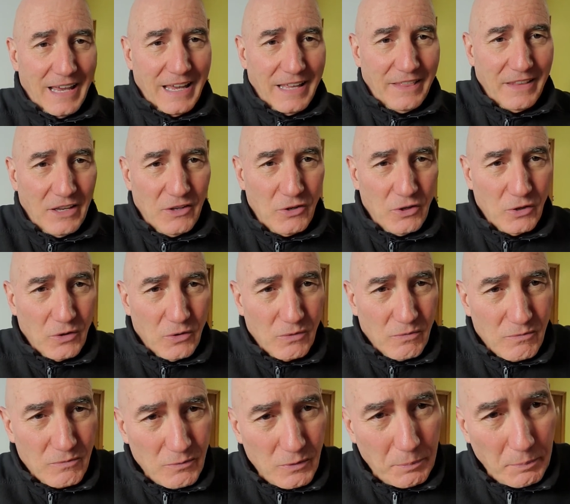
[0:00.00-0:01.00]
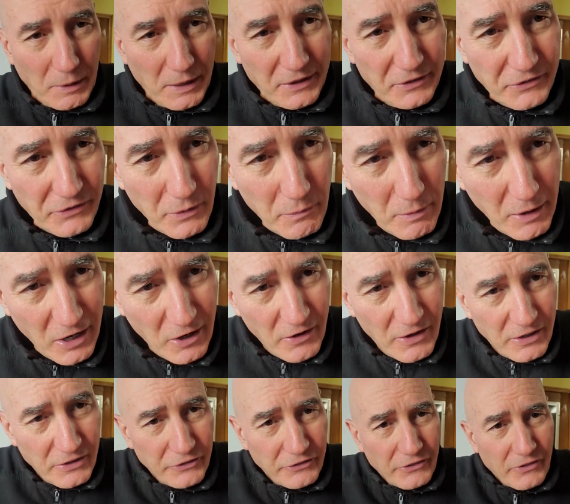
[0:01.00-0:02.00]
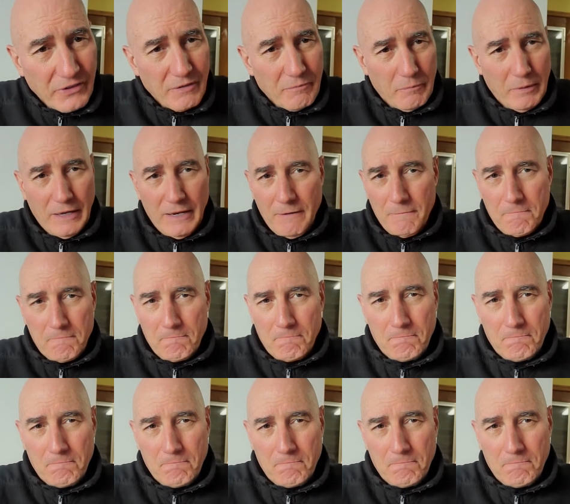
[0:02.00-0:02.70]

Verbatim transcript: and then you replace the bearings. But